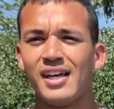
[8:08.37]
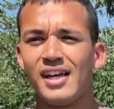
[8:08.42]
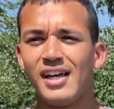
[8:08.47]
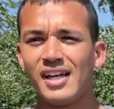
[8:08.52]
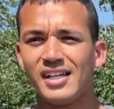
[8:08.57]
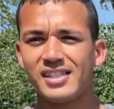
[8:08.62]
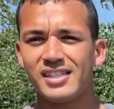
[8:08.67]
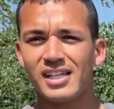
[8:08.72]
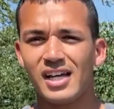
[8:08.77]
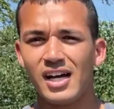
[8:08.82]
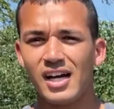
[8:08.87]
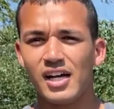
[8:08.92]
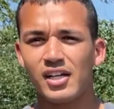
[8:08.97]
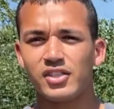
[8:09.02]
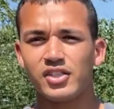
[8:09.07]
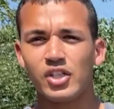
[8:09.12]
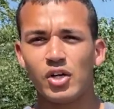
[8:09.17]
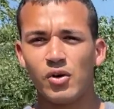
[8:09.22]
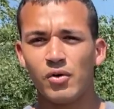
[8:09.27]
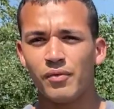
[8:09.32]
It's uh,
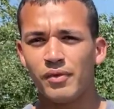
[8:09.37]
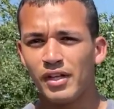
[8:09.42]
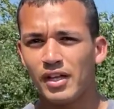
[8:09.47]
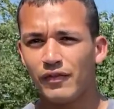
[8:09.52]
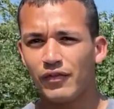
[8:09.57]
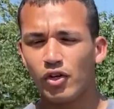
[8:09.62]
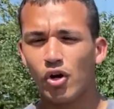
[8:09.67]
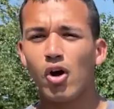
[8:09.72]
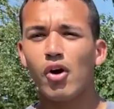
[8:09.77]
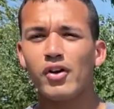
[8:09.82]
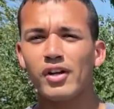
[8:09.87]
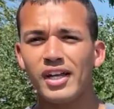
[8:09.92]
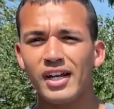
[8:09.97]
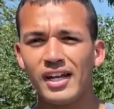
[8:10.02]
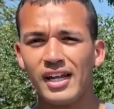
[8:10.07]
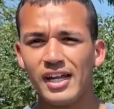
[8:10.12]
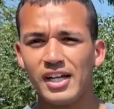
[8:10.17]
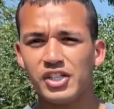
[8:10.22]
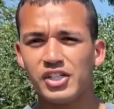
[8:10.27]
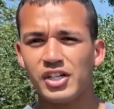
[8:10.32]
so if you're already an
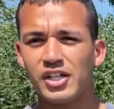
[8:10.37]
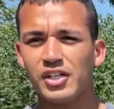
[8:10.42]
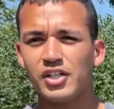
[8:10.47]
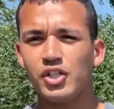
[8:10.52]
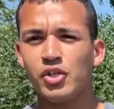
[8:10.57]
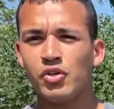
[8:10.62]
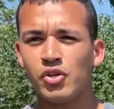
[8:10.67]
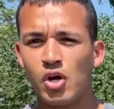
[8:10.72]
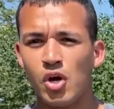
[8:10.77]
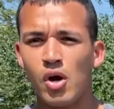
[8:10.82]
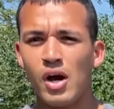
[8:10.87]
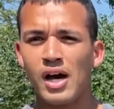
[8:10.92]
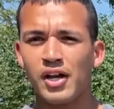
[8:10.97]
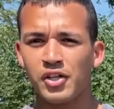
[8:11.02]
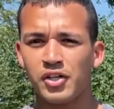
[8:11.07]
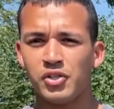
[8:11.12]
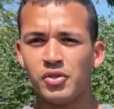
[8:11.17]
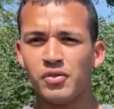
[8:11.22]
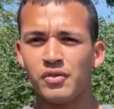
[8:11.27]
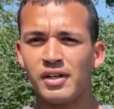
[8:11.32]
agent, you know how to
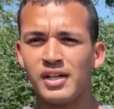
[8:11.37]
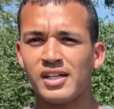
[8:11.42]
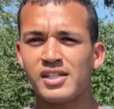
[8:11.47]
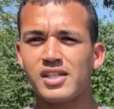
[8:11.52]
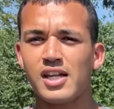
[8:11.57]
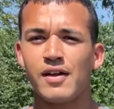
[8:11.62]
do this.